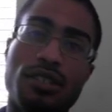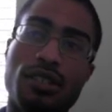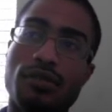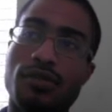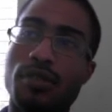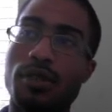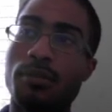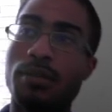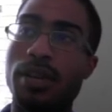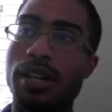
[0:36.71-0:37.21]

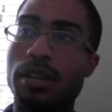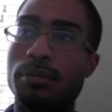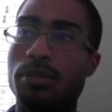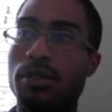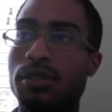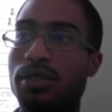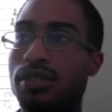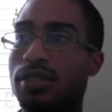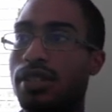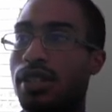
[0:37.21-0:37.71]
of the
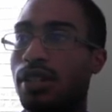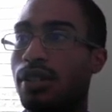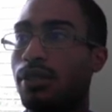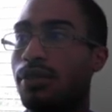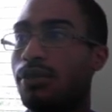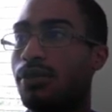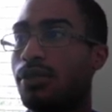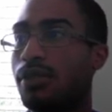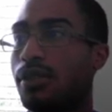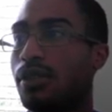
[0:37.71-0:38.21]
Bible
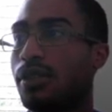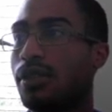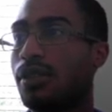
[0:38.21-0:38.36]
itself